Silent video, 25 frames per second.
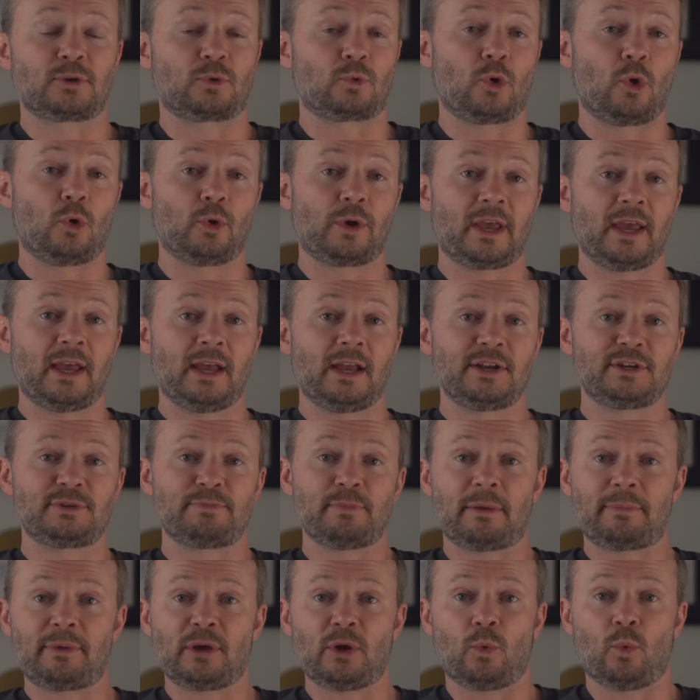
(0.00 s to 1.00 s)
a roll cage,
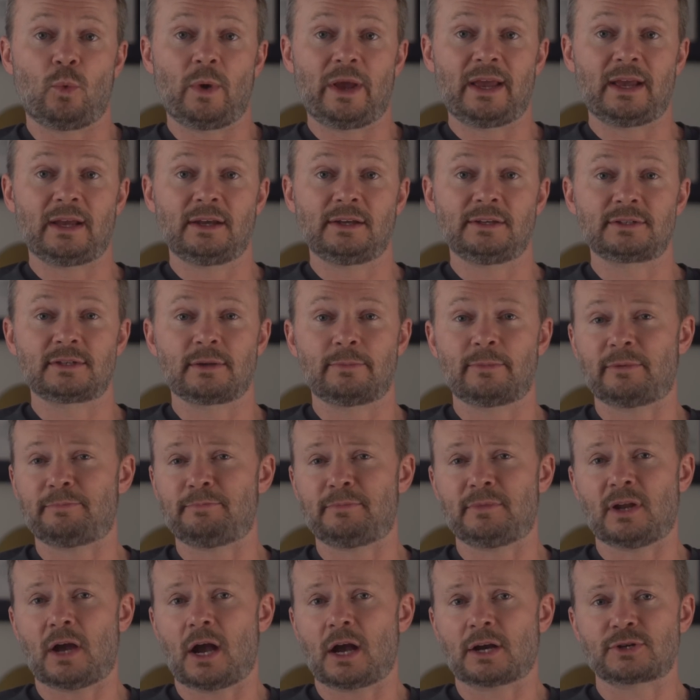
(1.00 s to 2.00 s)
maybe a wing, some
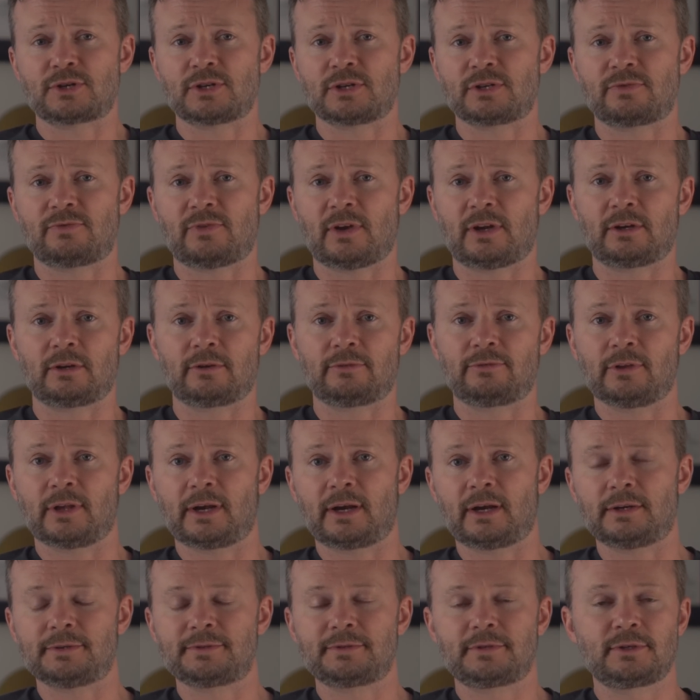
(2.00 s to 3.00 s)
obnoxious fender
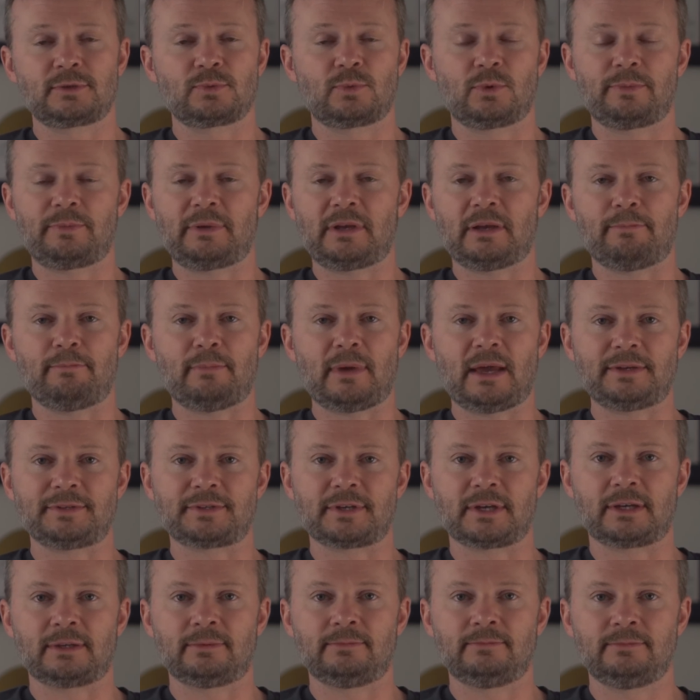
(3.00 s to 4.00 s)
flares. This would be
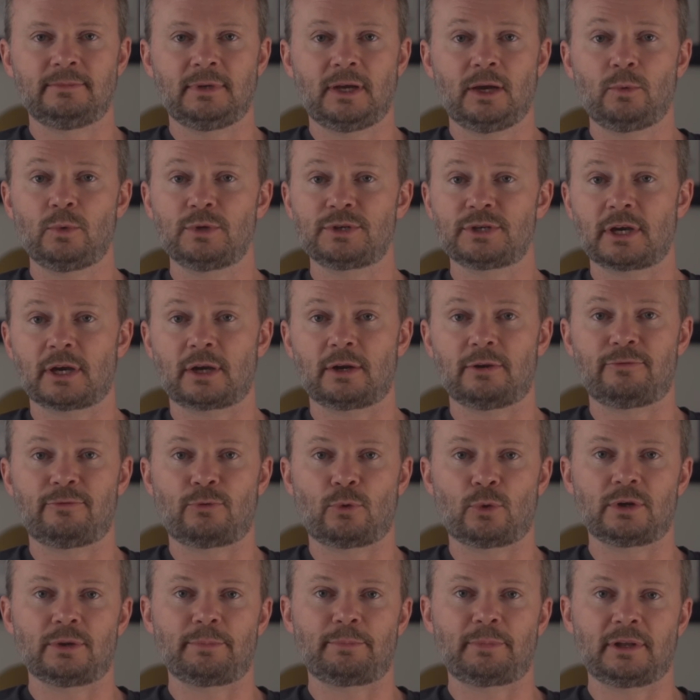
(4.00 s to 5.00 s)
amazing. I wish I could
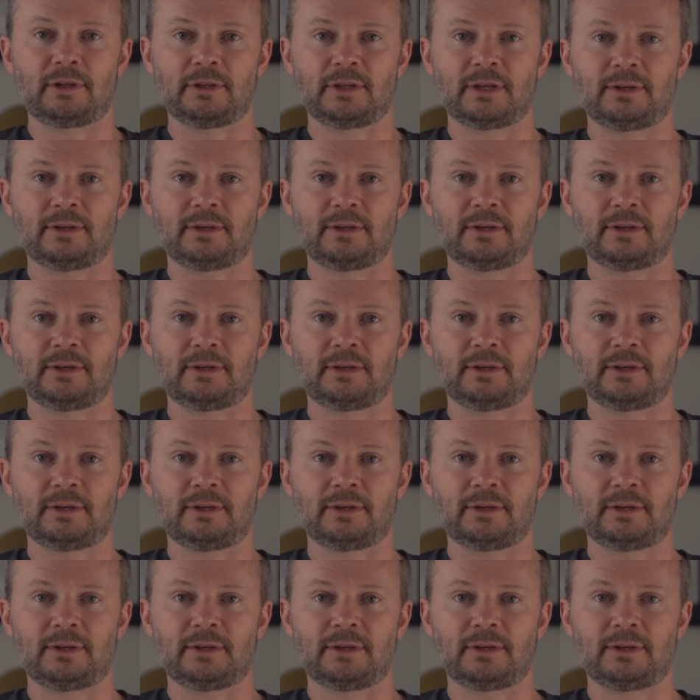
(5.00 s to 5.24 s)
afford to build